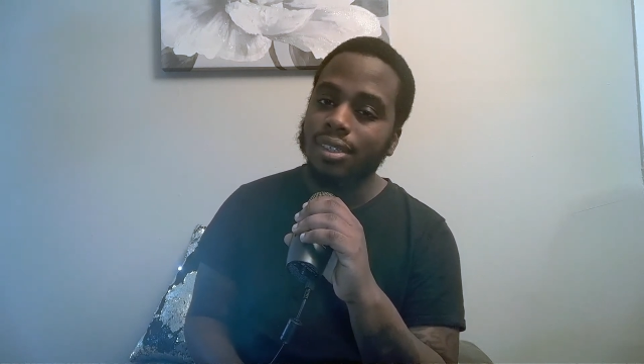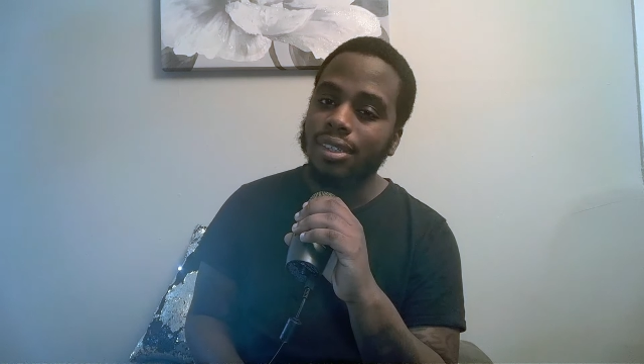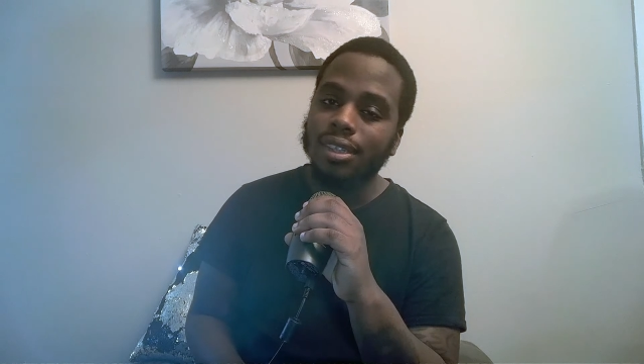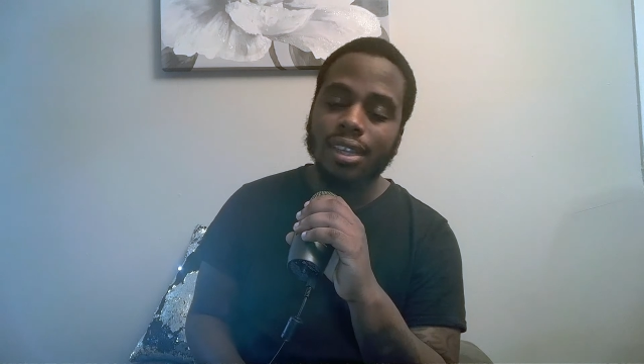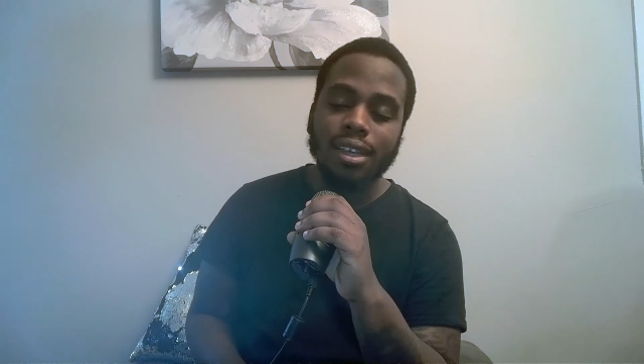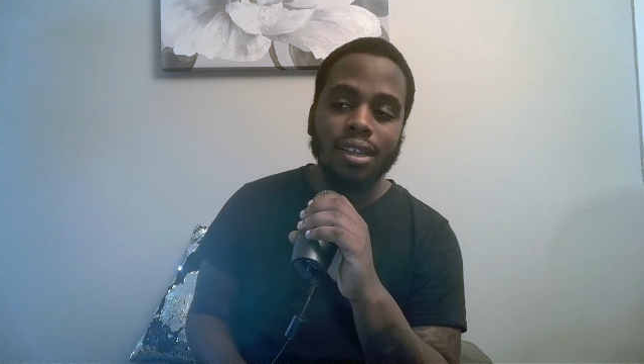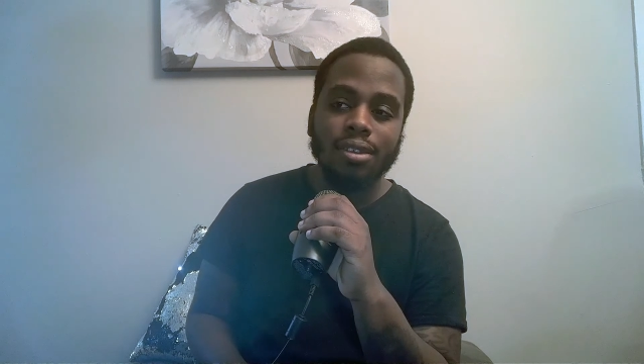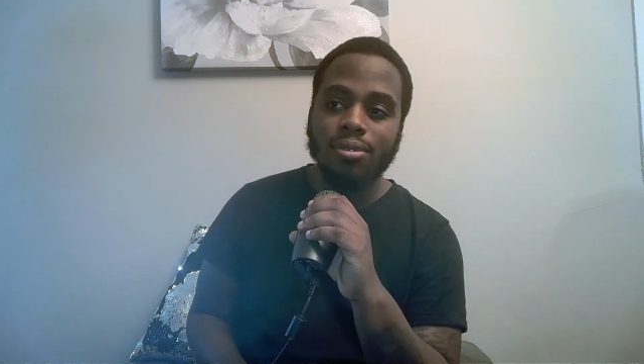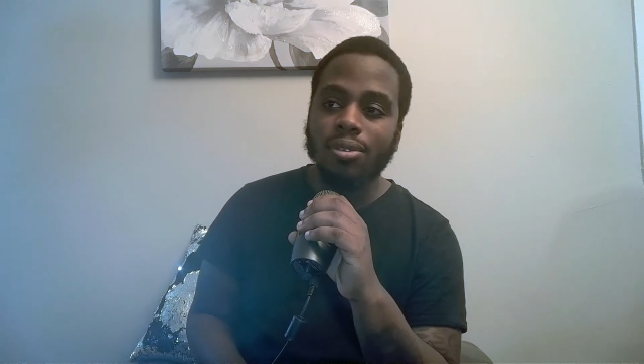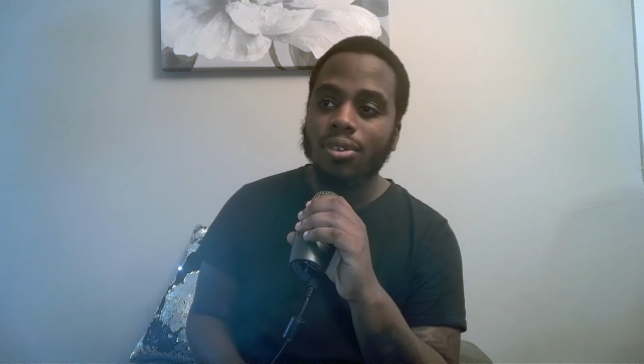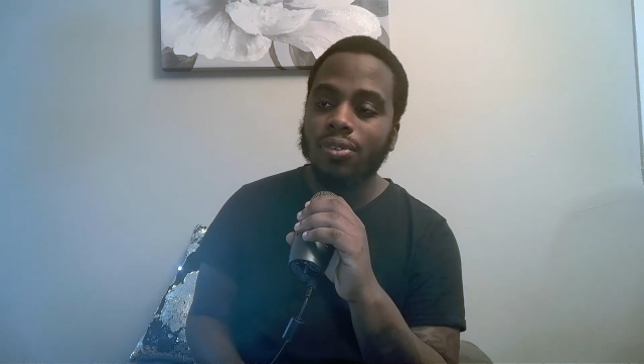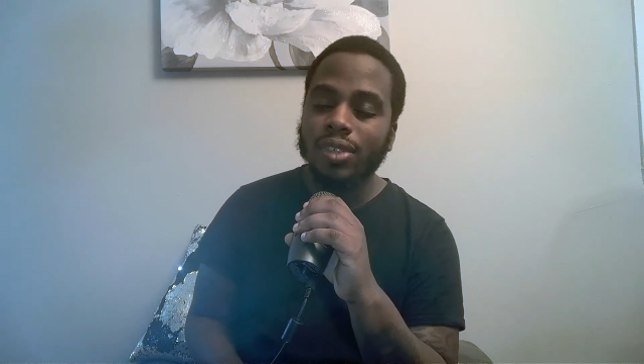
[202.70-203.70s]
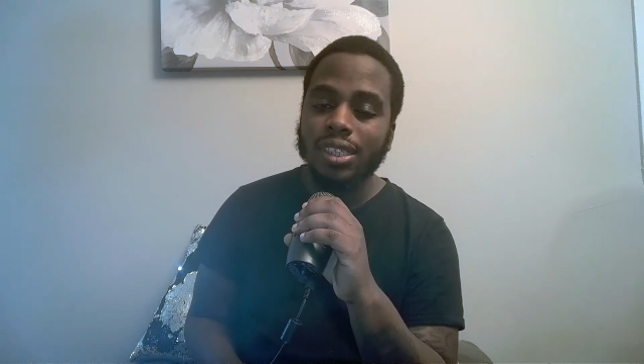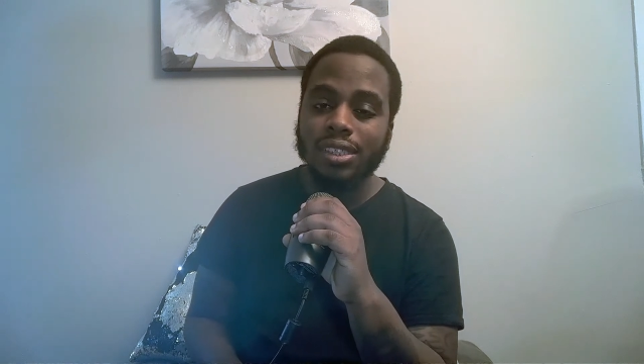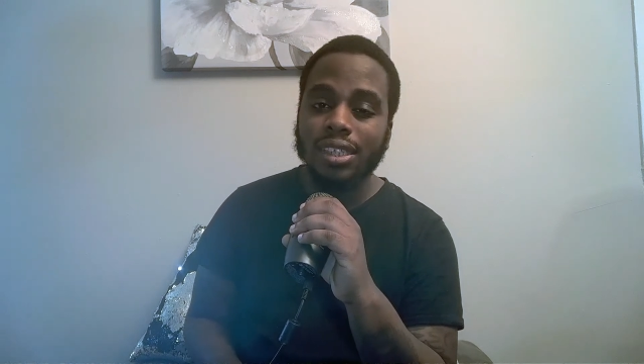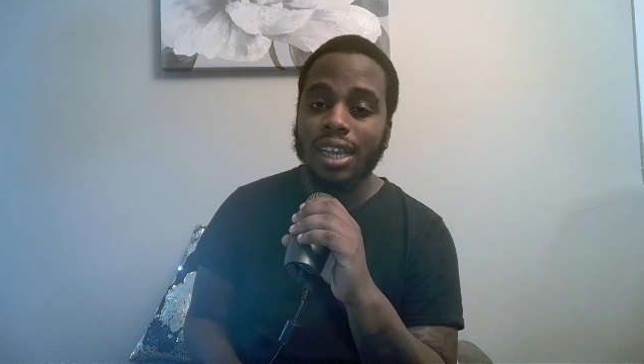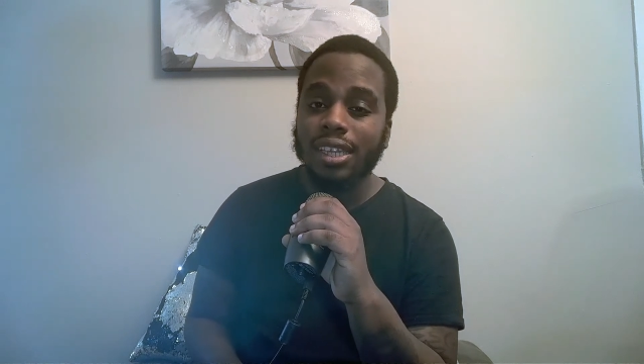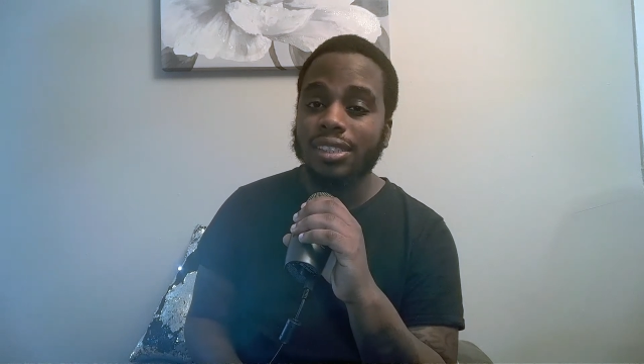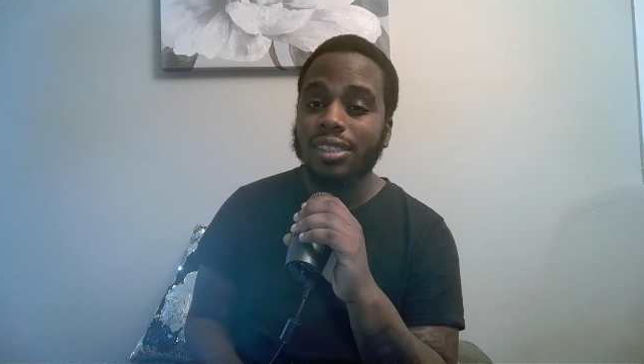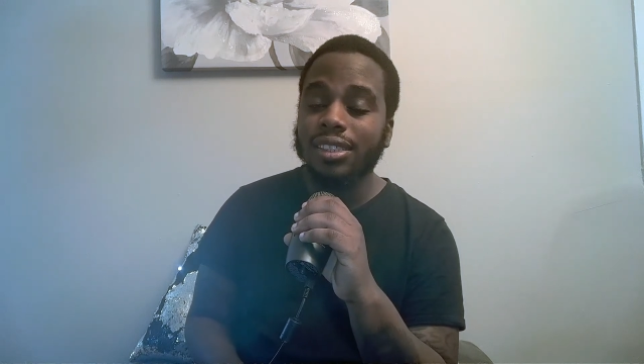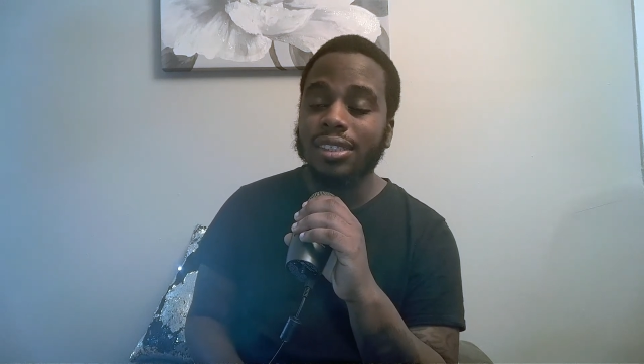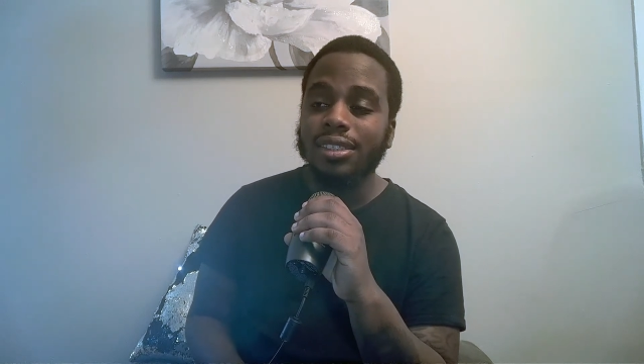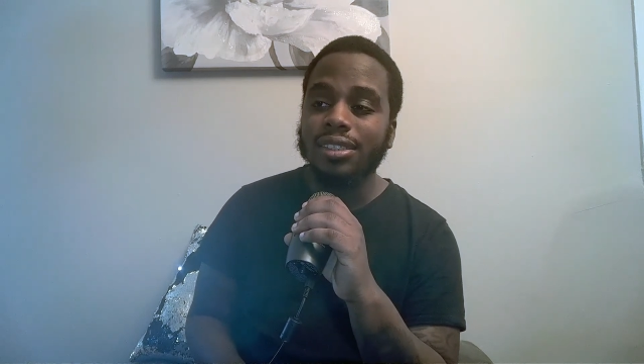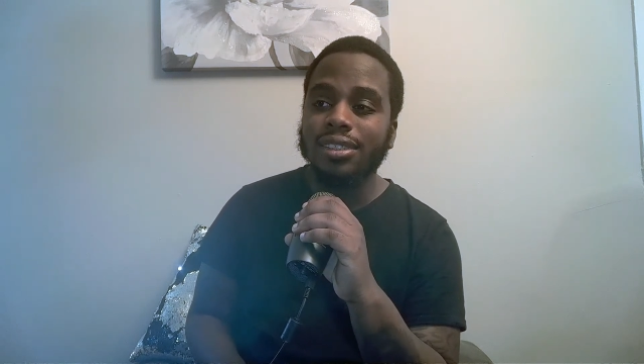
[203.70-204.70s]
I, don't know if these guys
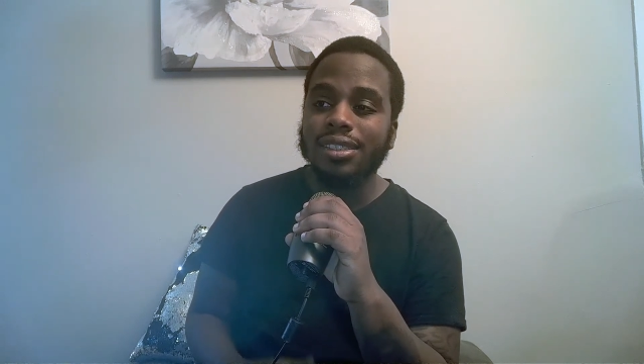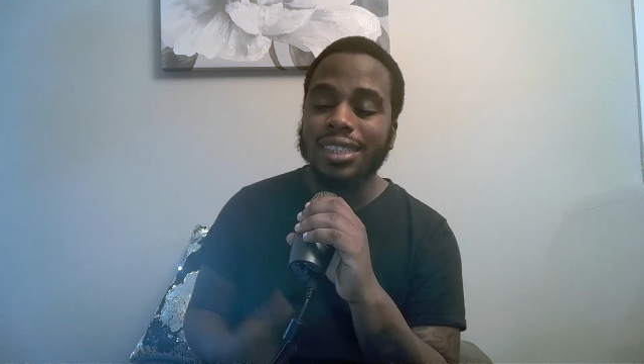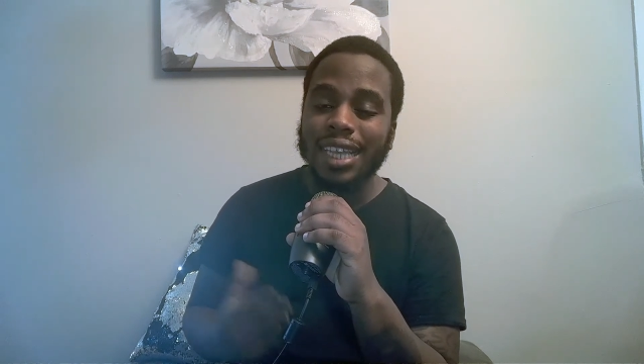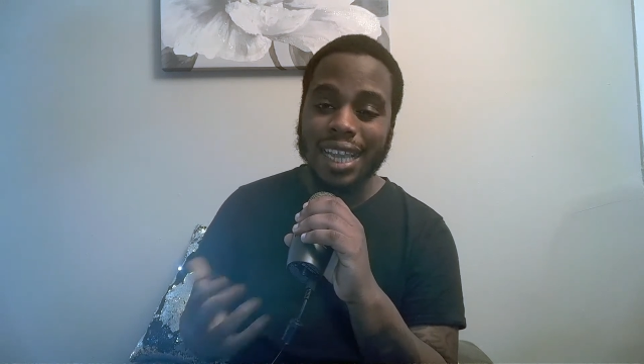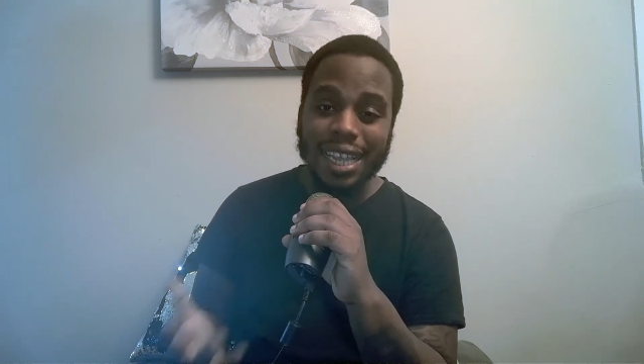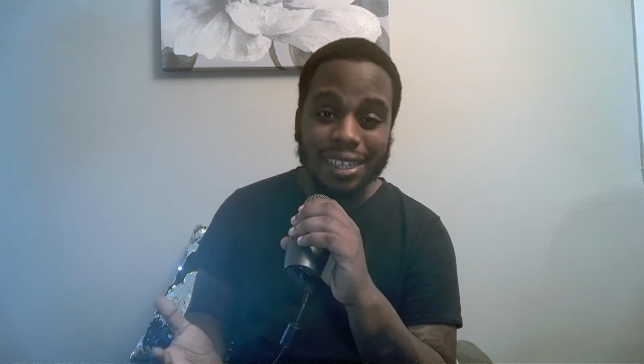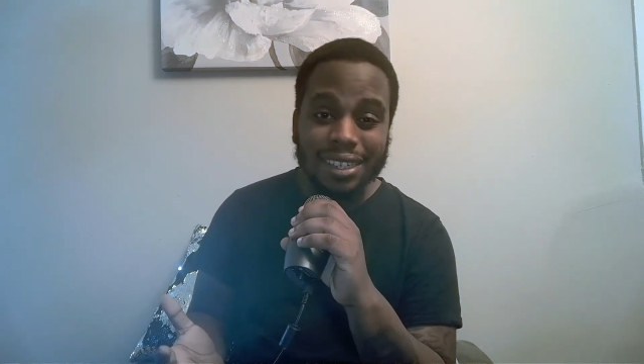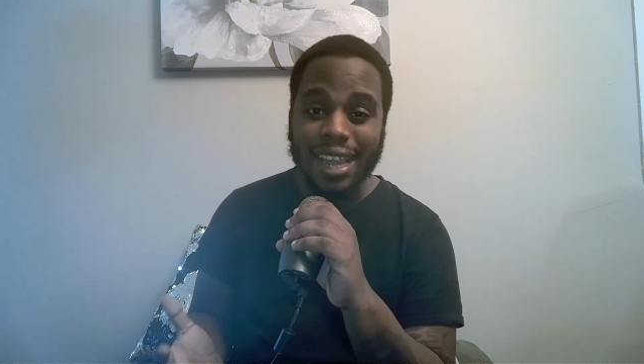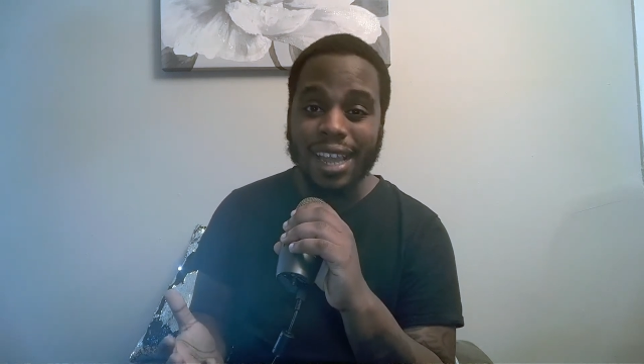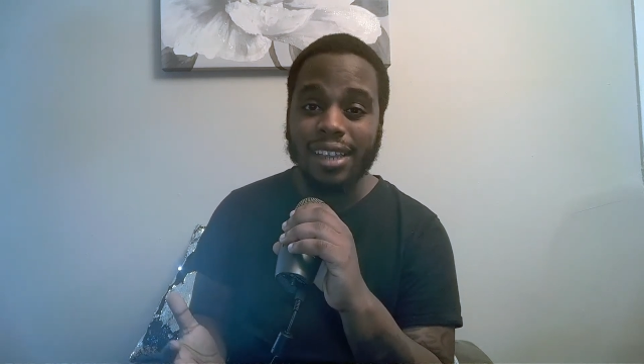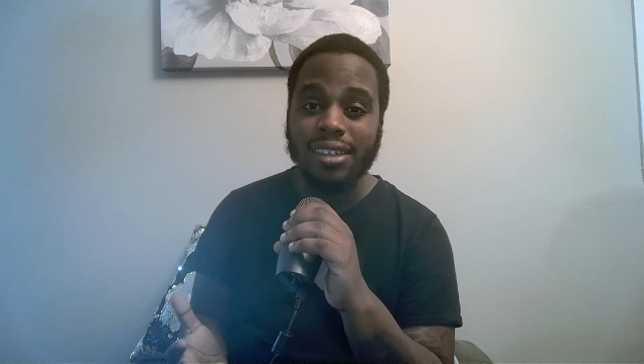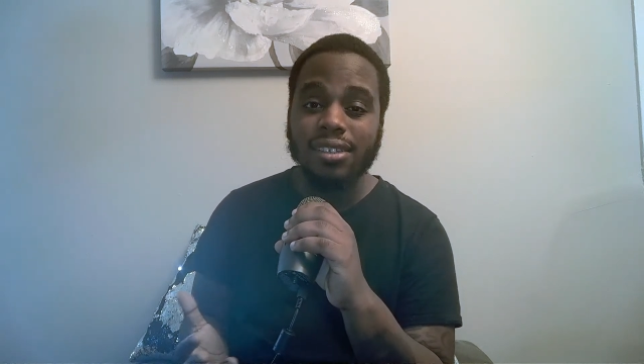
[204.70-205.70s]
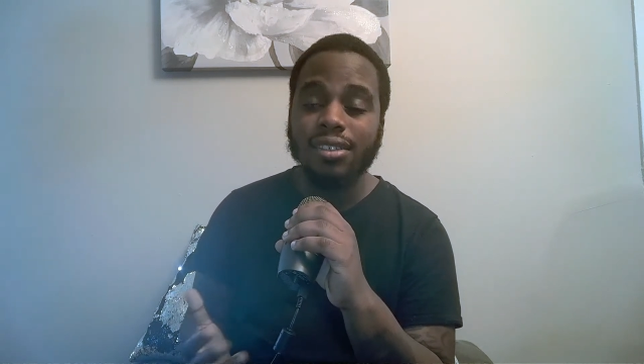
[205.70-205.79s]
can take that.